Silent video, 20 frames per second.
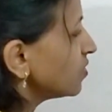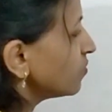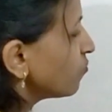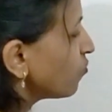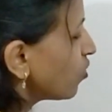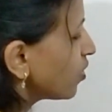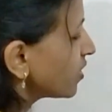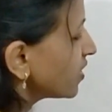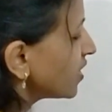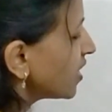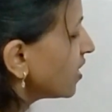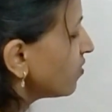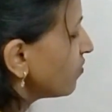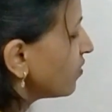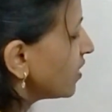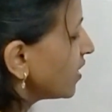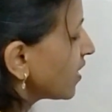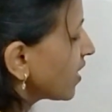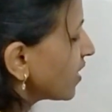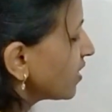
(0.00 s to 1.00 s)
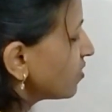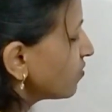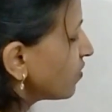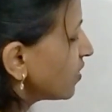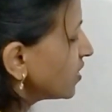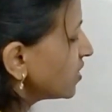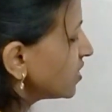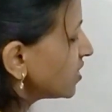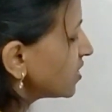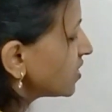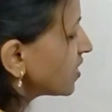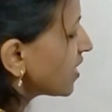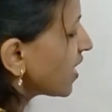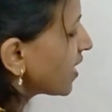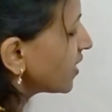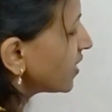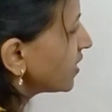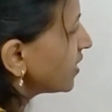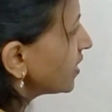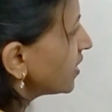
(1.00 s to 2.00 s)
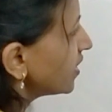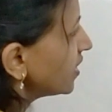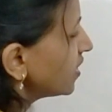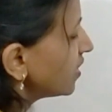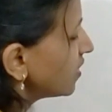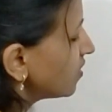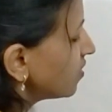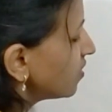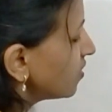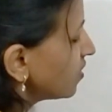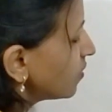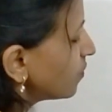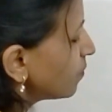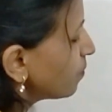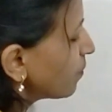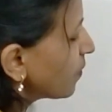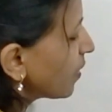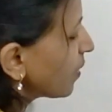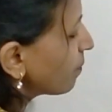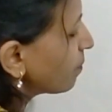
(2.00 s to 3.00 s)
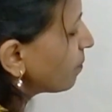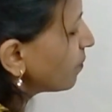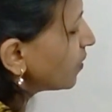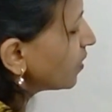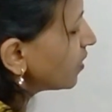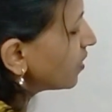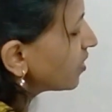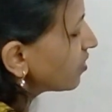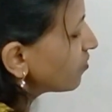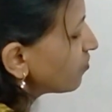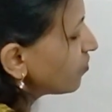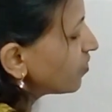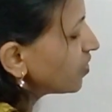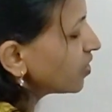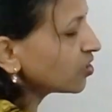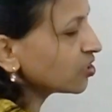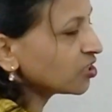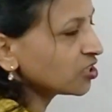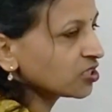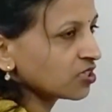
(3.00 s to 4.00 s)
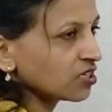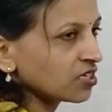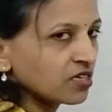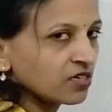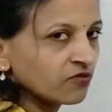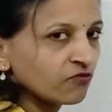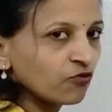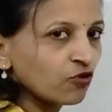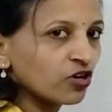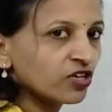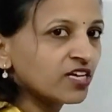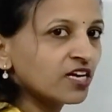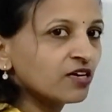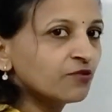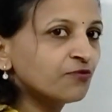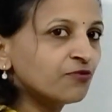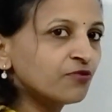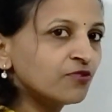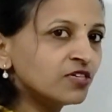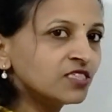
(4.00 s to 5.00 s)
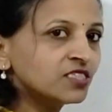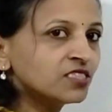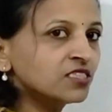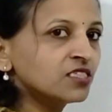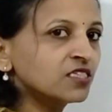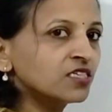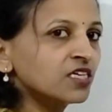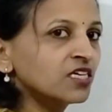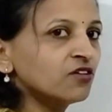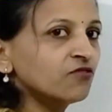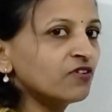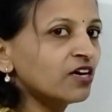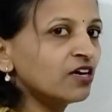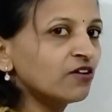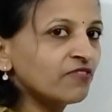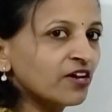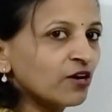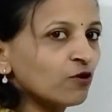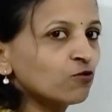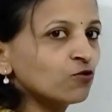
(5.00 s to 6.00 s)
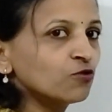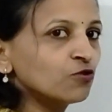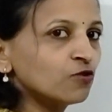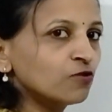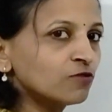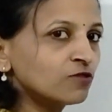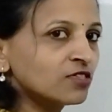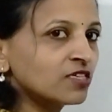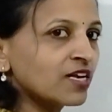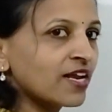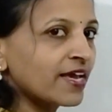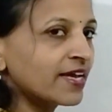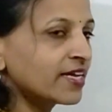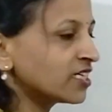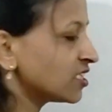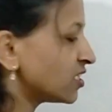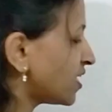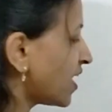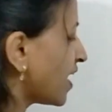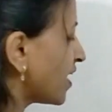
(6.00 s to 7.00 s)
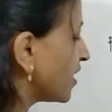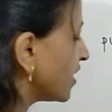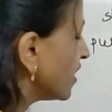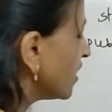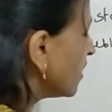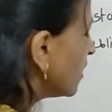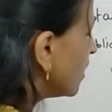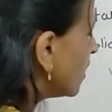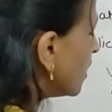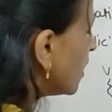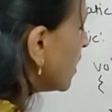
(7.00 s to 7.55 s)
For that we'll write one static member function. For that first keyword we have to use like static.